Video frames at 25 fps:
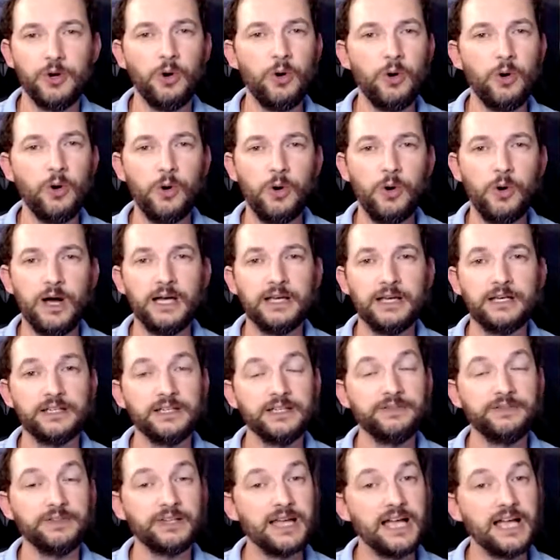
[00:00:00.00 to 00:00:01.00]
or
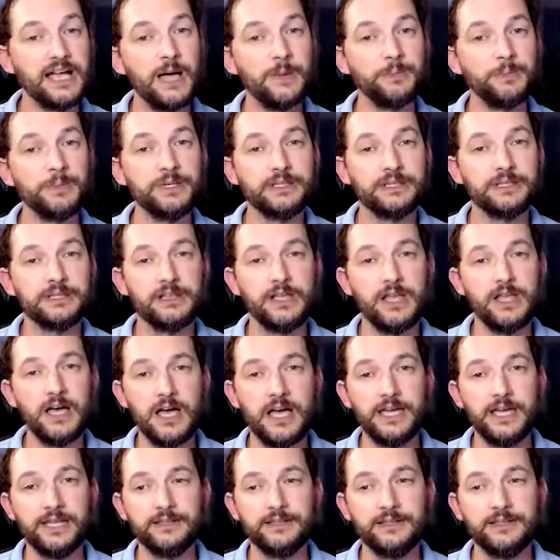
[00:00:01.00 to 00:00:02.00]
if it can't be in
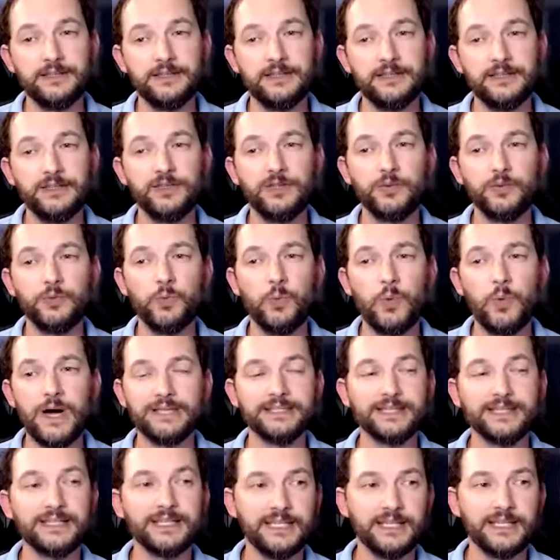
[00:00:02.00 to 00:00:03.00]
line, then
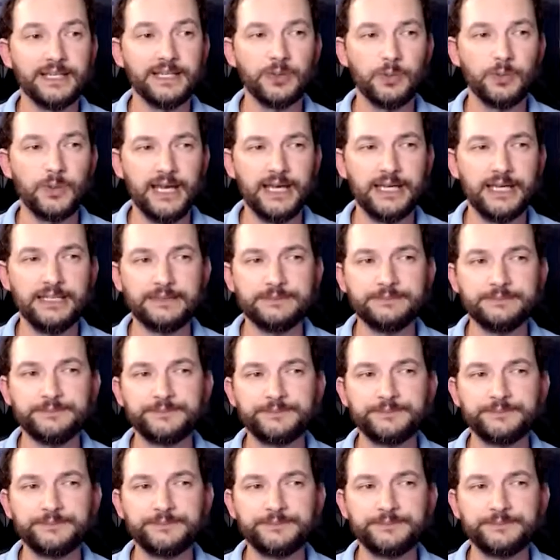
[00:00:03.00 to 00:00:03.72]
one click away.